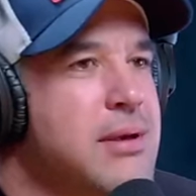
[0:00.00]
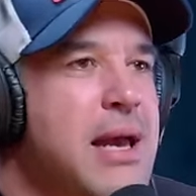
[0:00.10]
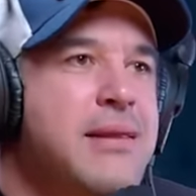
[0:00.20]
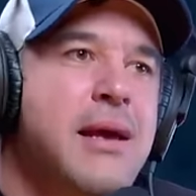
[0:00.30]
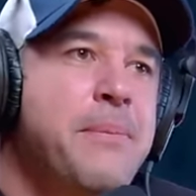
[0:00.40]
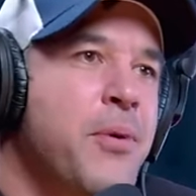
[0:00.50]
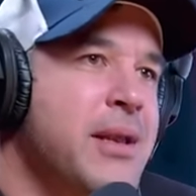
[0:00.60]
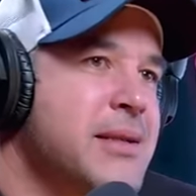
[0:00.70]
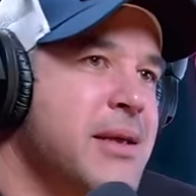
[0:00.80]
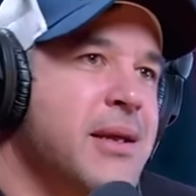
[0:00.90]
at that
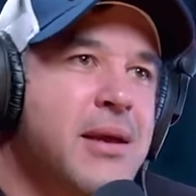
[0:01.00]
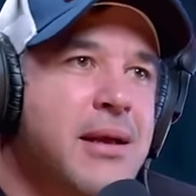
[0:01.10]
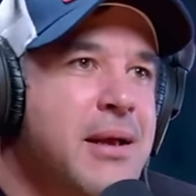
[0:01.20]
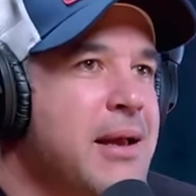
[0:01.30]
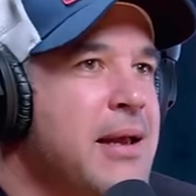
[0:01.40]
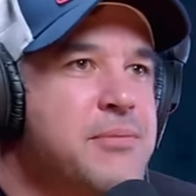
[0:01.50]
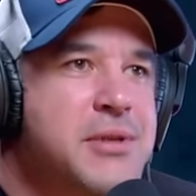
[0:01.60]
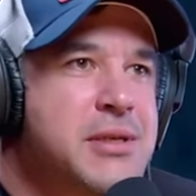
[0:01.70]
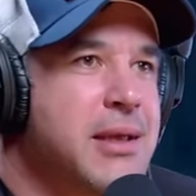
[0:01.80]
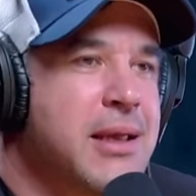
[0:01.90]
point it's like,
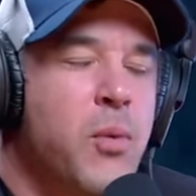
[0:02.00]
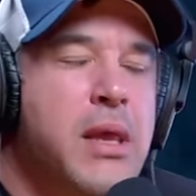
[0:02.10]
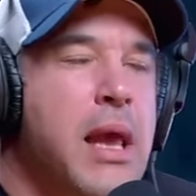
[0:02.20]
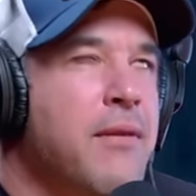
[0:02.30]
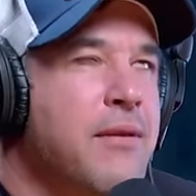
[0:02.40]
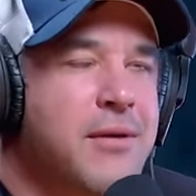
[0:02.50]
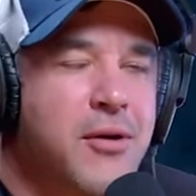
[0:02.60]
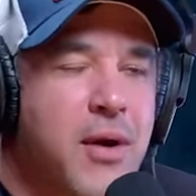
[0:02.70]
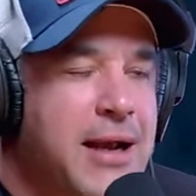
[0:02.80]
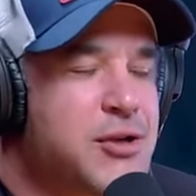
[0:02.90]
like, can we end this
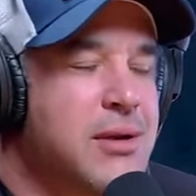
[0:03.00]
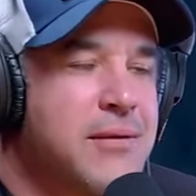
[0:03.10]
interaction?